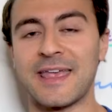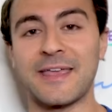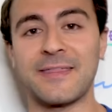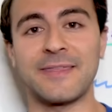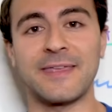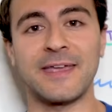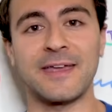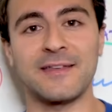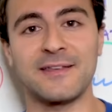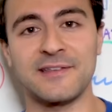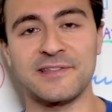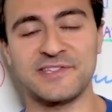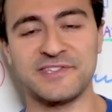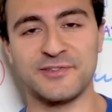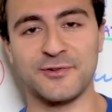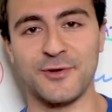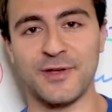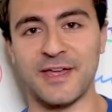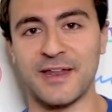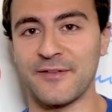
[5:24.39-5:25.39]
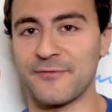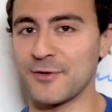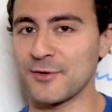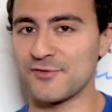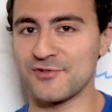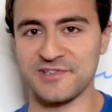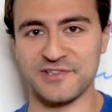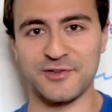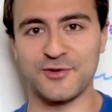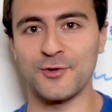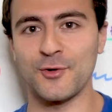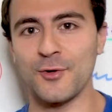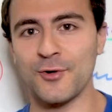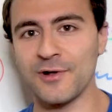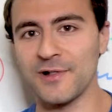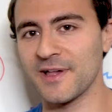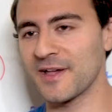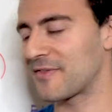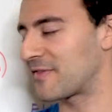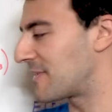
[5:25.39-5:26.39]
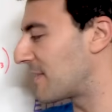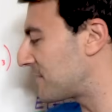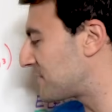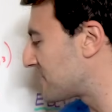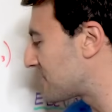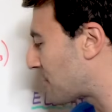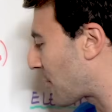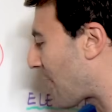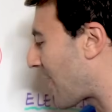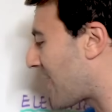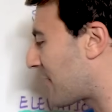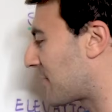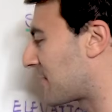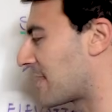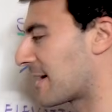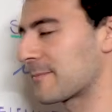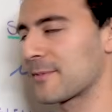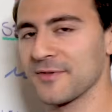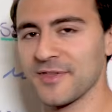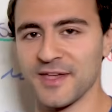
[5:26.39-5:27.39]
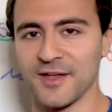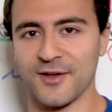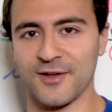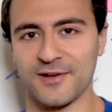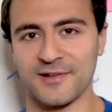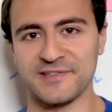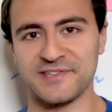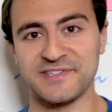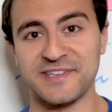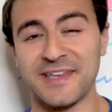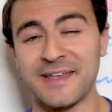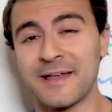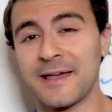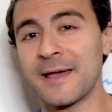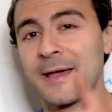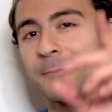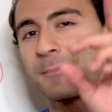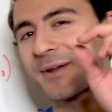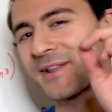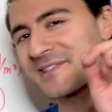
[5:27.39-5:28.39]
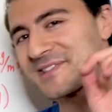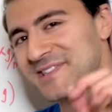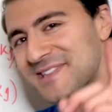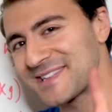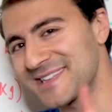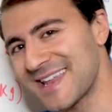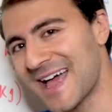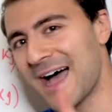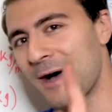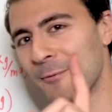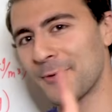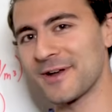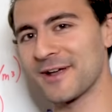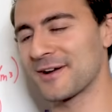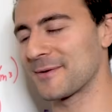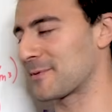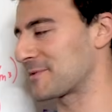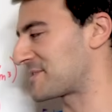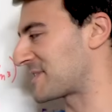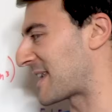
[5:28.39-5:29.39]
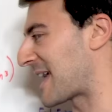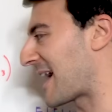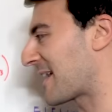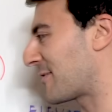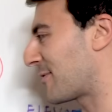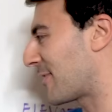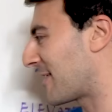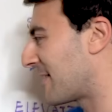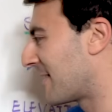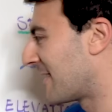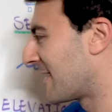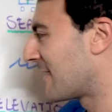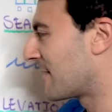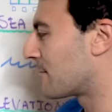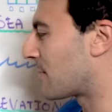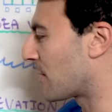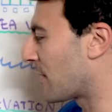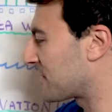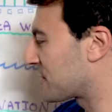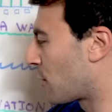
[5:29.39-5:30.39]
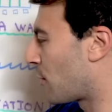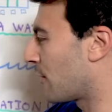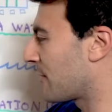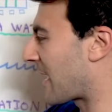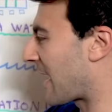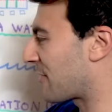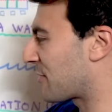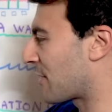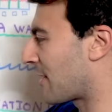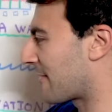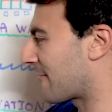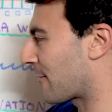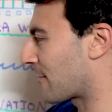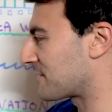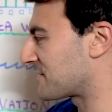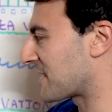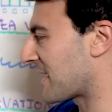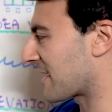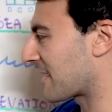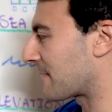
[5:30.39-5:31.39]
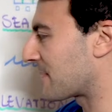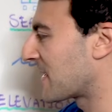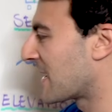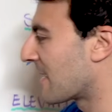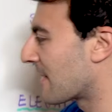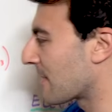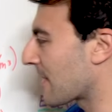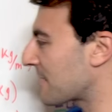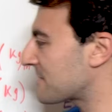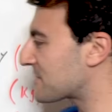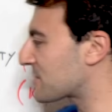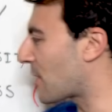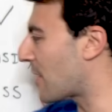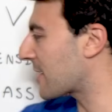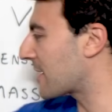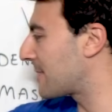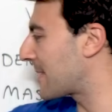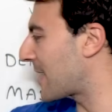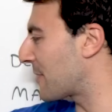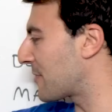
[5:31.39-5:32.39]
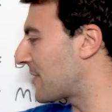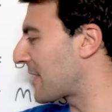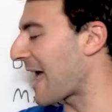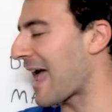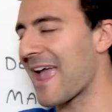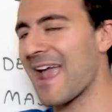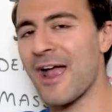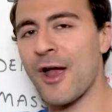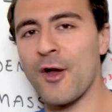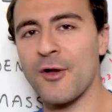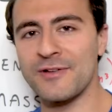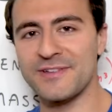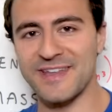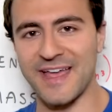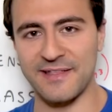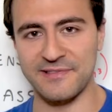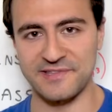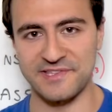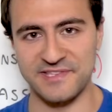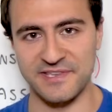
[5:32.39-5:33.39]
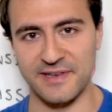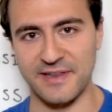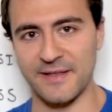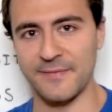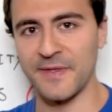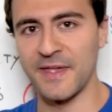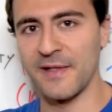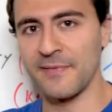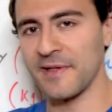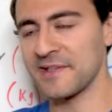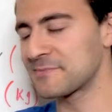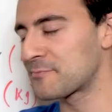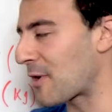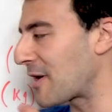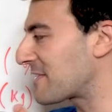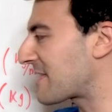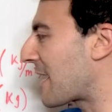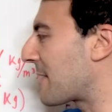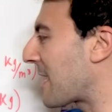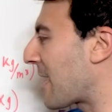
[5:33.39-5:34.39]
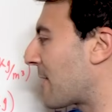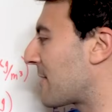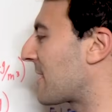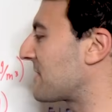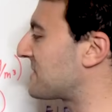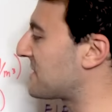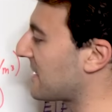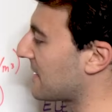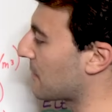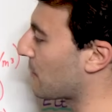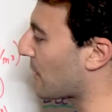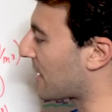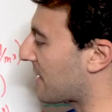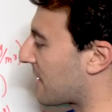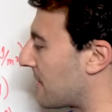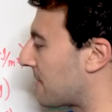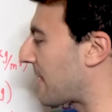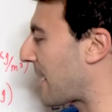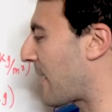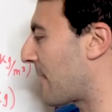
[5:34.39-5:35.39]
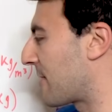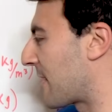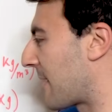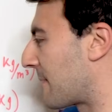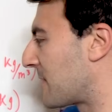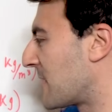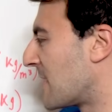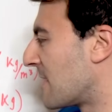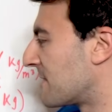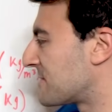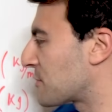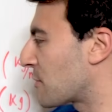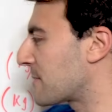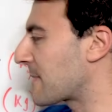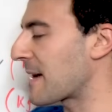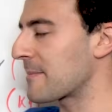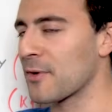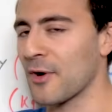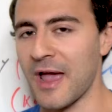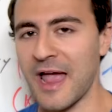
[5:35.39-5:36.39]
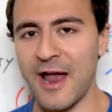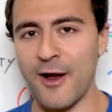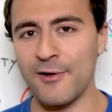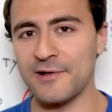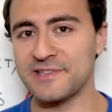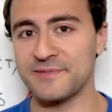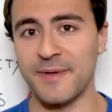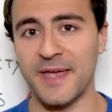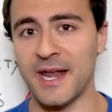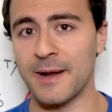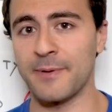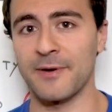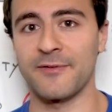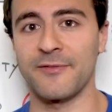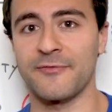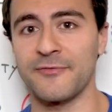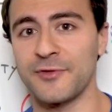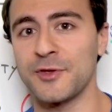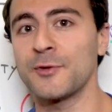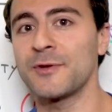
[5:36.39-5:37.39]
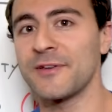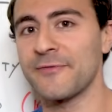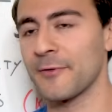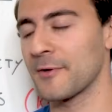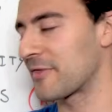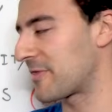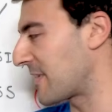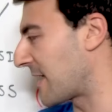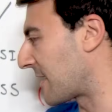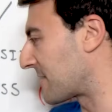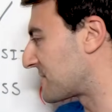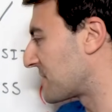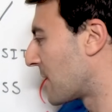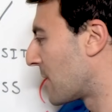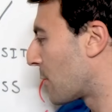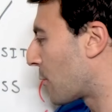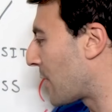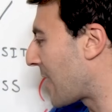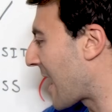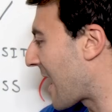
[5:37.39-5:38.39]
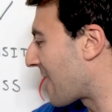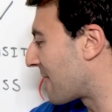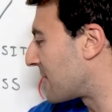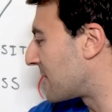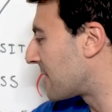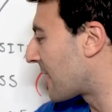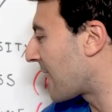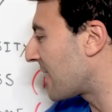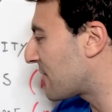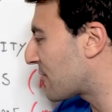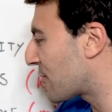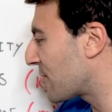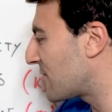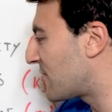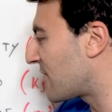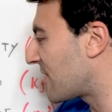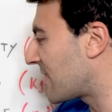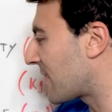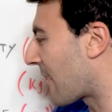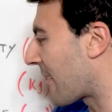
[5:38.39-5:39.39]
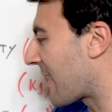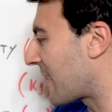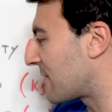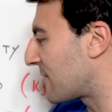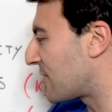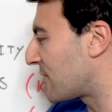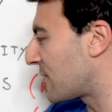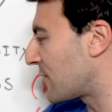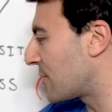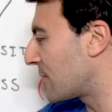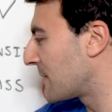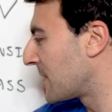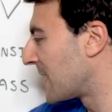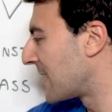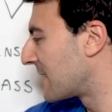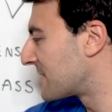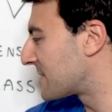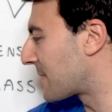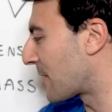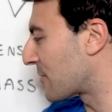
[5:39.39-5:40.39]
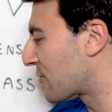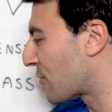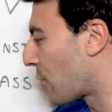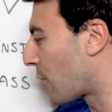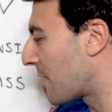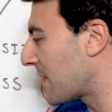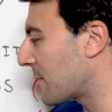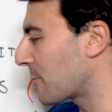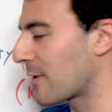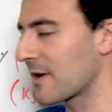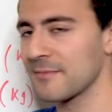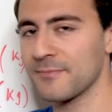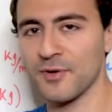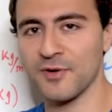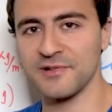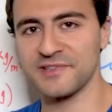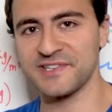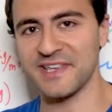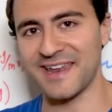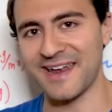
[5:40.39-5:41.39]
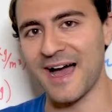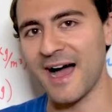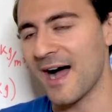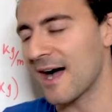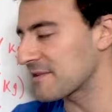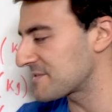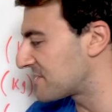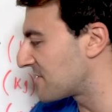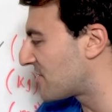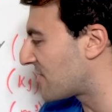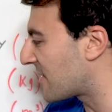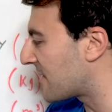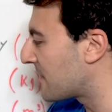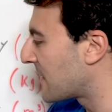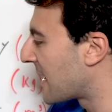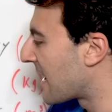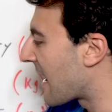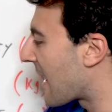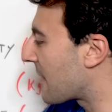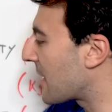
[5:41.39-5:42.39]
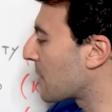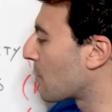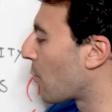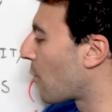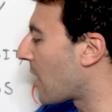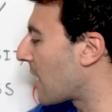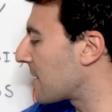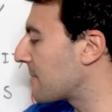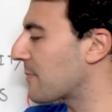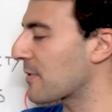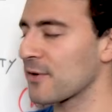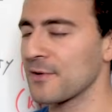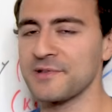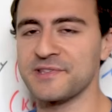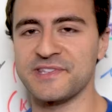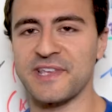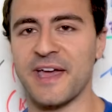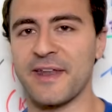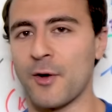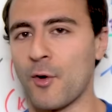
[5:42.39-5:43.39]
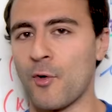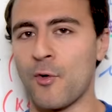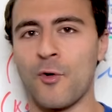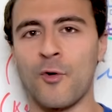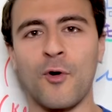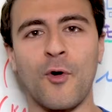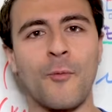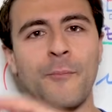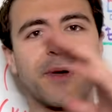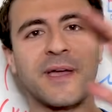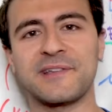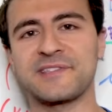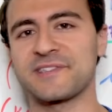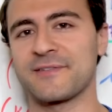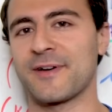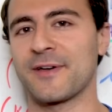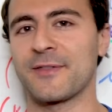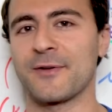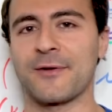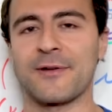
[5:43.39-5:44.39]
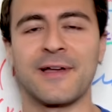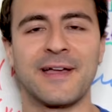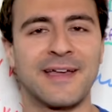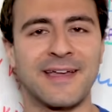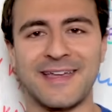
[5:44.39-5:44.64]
in the industry, and if you just Google it, this is probably the number that you're gonna see, but it's not 100% accurate. But let's hold that thought for a second. Let's talk about the air density. Let's break down air density and we're gonna compare them. So remember, air is made up of a few different things. We have nitrogen, our N2, it's about 21% oxygen, and then 1%, a whole mix of other